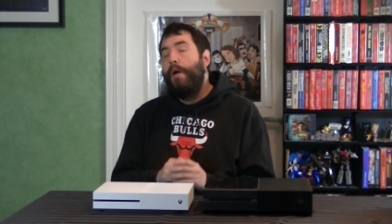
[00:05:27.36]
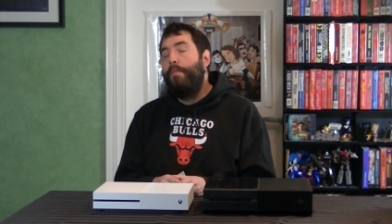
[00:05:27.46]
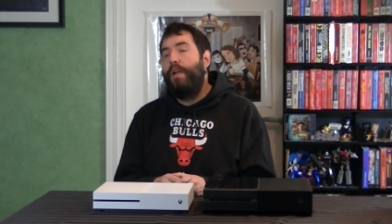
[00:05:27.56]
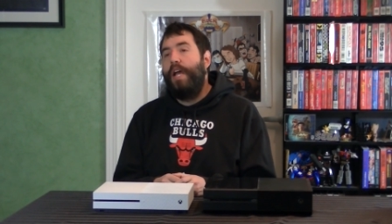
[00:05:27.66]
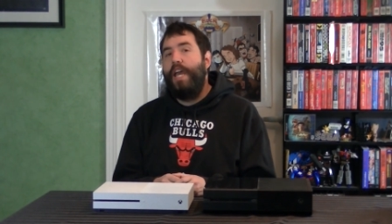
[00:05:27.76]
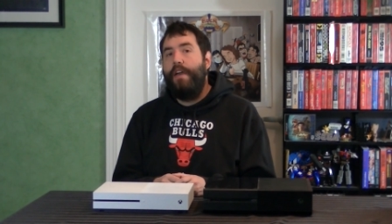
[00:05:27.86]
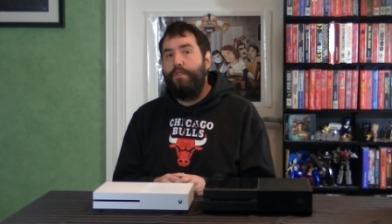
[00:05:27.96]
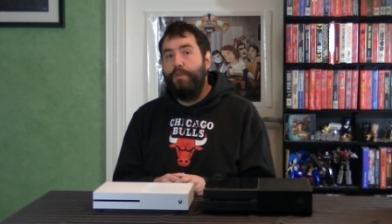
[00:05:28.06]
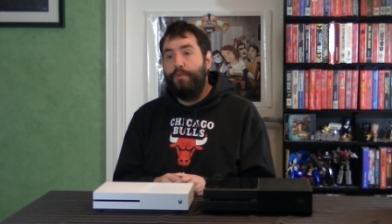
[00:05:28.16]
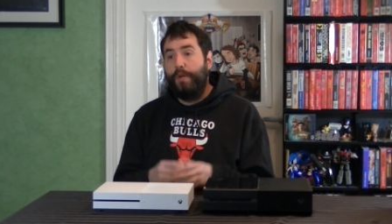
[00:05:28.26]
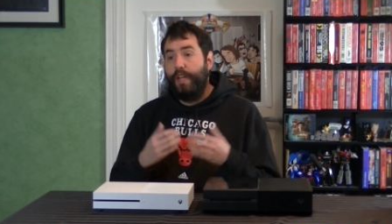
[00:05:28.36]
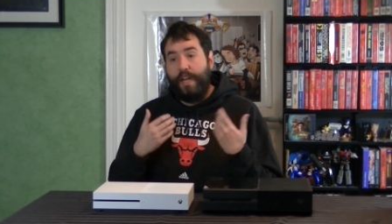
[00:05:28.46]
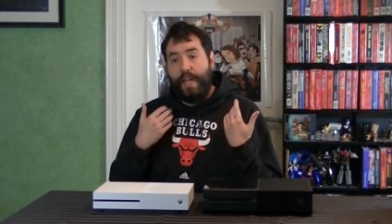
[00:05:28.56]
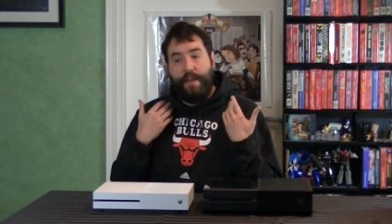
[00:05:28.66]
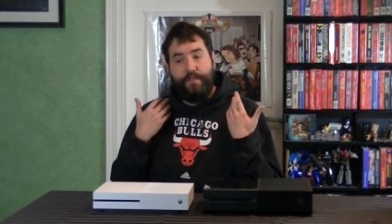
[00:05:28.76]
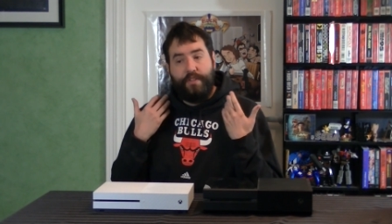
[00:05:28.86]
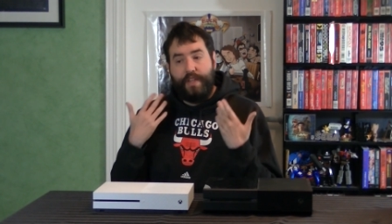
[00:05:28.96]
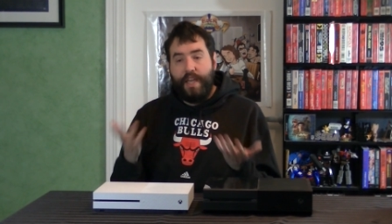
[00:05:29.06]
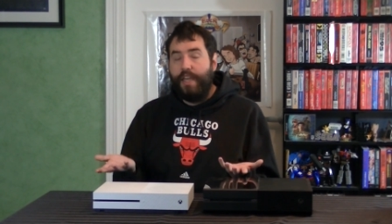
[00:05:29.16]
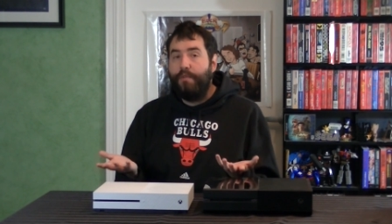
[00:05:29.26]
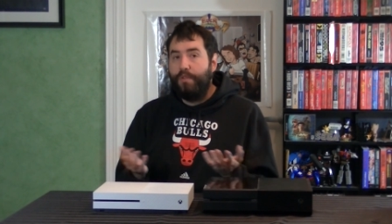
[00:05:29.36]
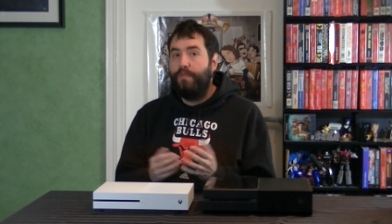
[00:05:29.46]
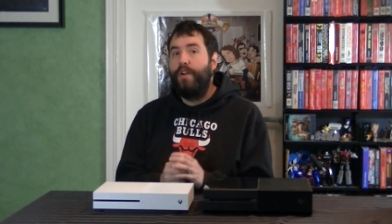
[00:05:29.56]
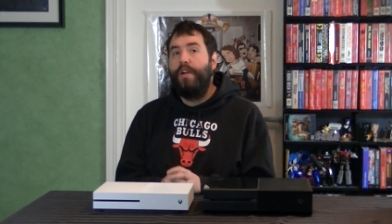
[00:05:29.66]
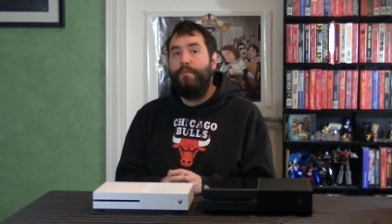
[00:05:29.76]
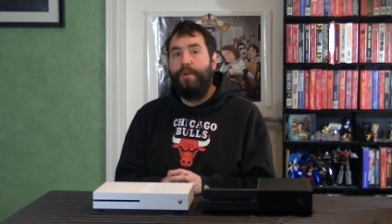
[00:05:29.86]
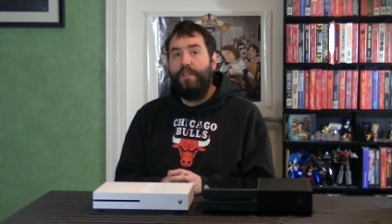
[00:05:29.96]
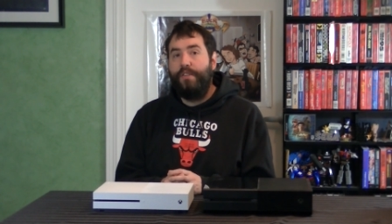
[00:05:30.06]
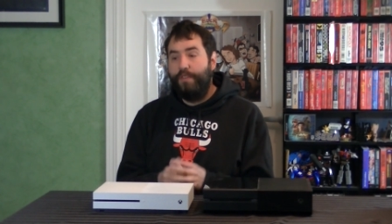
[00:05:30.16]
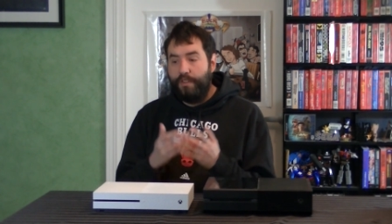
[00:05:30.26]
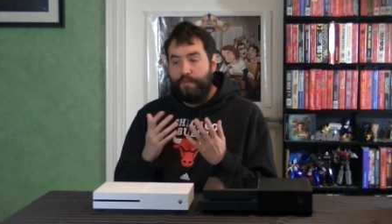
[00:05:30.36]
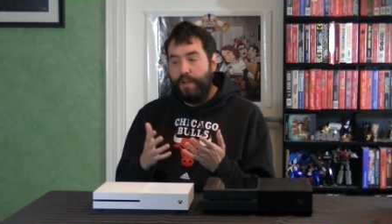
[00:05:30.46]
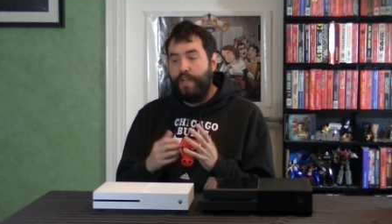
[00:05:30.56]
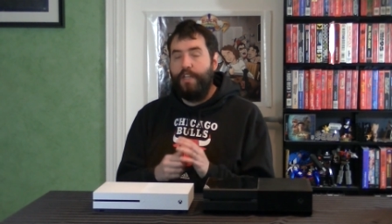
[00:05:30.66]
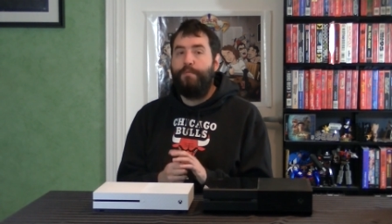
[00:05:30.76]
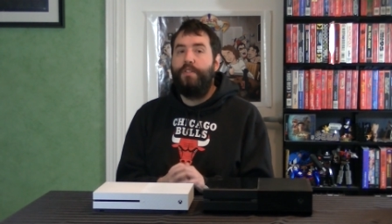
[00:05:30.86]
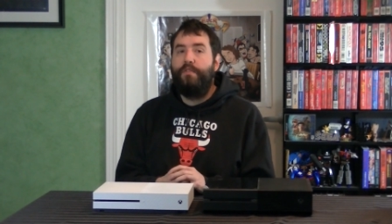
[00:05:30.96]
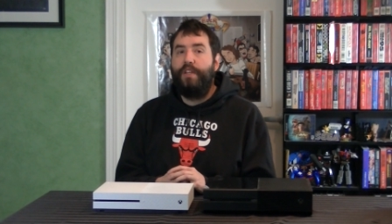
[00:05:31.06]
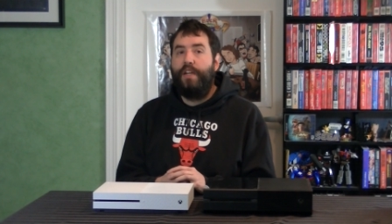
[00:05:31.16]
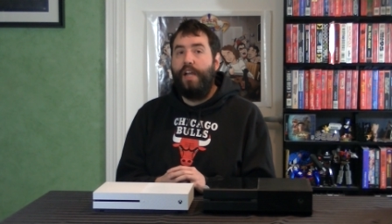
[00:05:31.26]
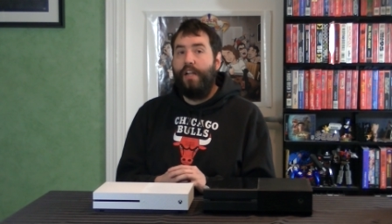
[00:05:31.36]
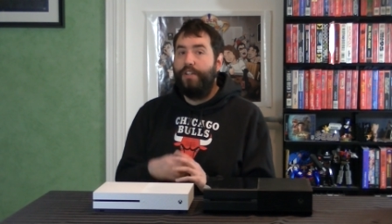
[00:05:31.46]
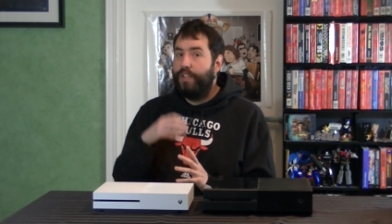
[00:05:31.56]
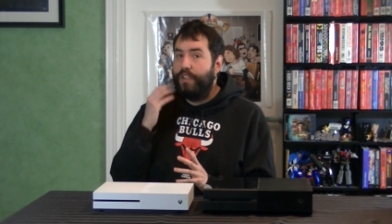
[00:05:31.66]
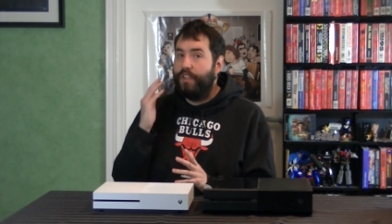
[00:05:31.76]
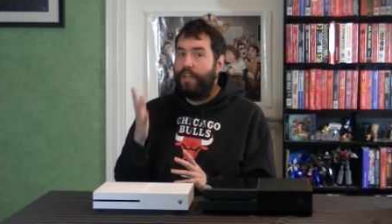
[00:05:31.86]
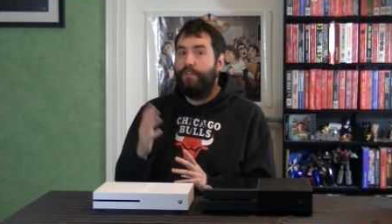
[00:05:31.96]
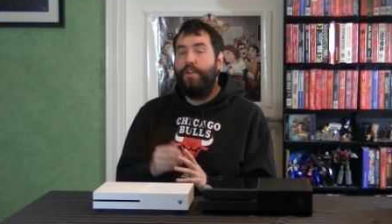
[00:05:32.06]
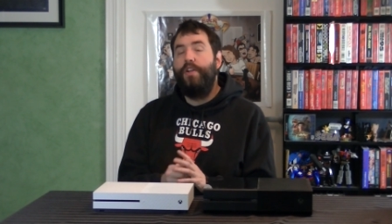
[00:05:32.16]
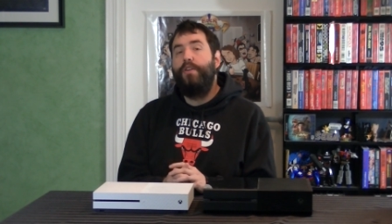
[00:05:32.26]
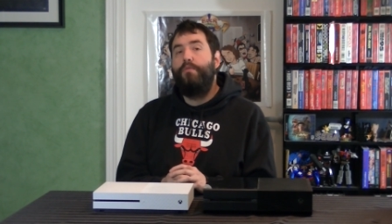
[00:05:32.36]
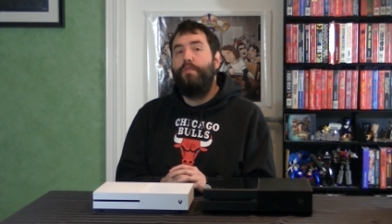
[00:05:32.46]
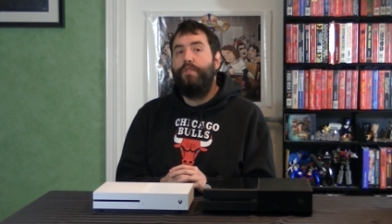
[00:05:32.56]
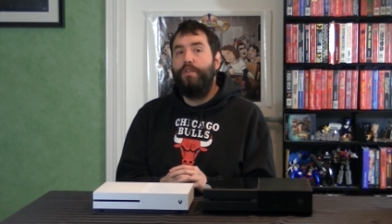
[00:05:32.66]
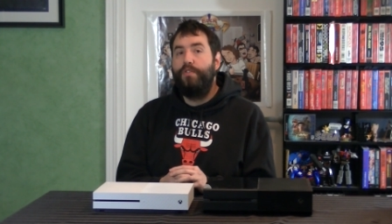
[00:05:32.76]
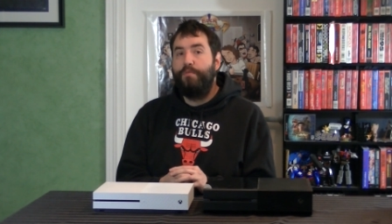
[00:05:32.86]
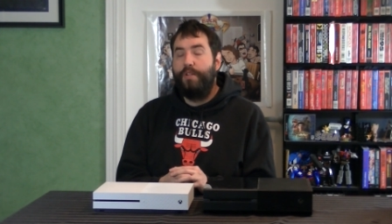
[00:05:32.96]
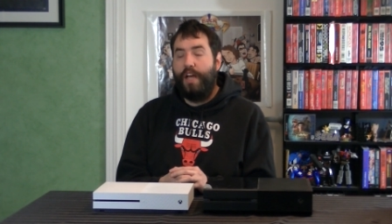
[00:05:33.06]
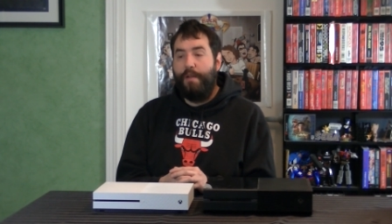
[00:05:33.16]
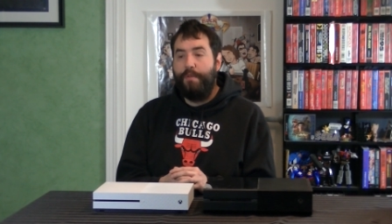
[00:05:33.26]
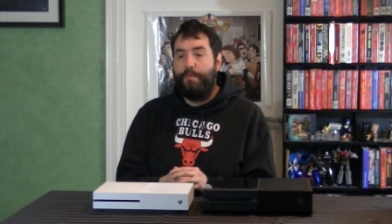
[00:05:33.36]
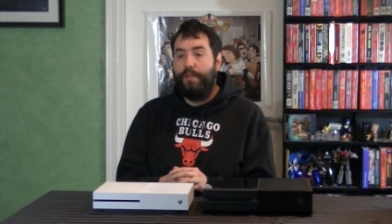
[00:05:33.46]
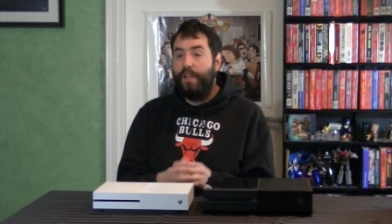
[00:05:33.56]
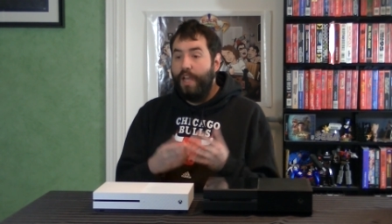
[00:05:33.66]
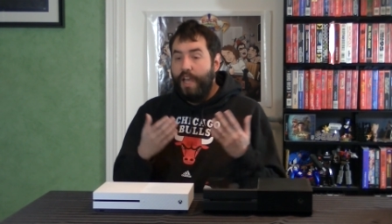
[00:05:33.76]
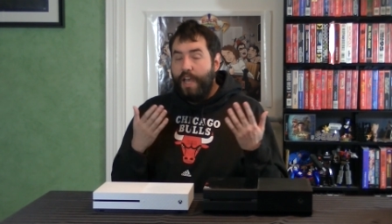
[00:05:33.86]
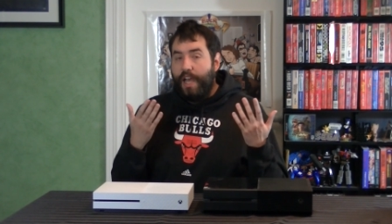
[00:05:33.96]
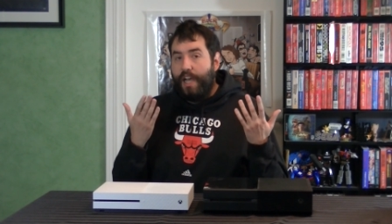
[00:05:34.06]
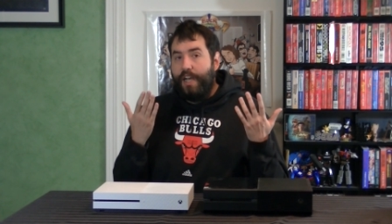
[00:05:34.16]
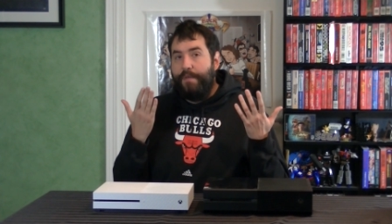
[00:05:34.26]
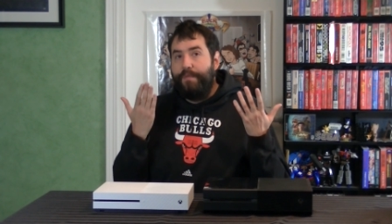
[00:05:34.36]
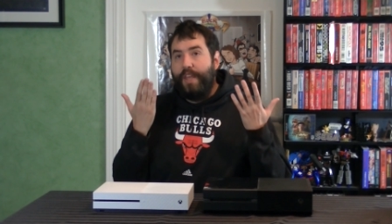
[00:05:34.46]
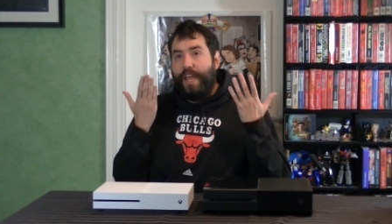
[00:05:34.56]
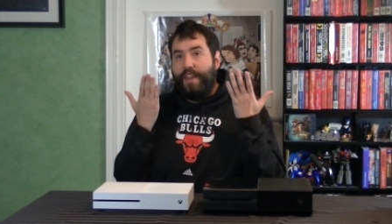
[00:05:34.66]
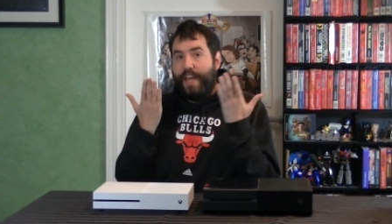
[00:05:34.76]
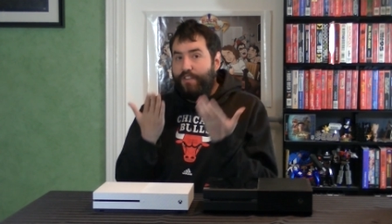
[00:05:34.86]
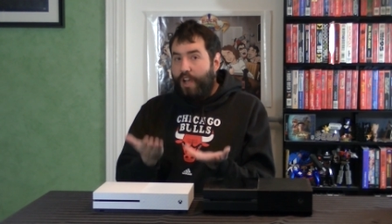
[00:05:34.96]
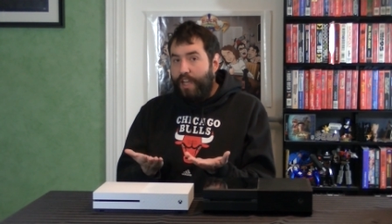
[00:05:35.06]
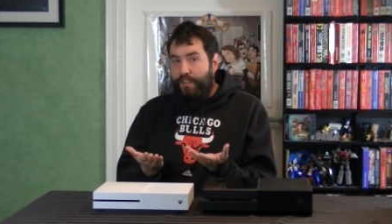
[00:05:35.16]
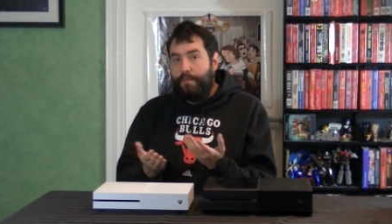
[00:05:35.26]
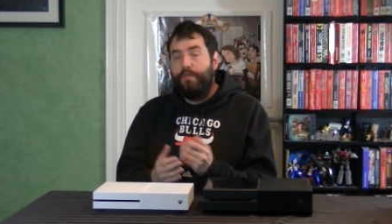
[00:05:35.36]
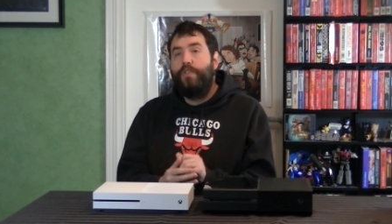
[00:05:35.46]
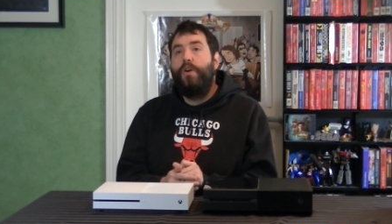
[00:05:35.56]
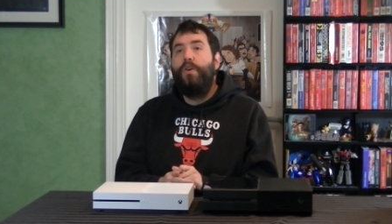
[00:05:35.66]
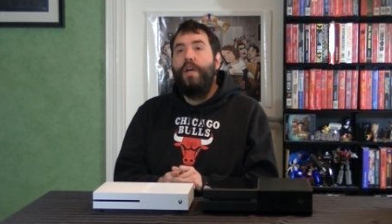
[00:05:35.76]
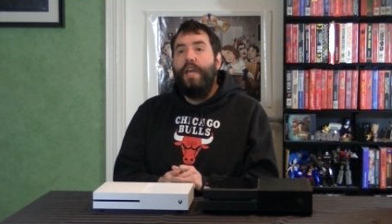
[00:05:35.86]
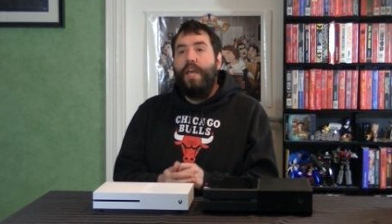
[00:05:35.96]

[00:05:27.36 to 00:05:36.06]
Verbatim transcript: but I have used one, and I have to say it was very impressive. It's a very nice piece of technology. It's getting very good reviews from a lot of people, and that's awesome. So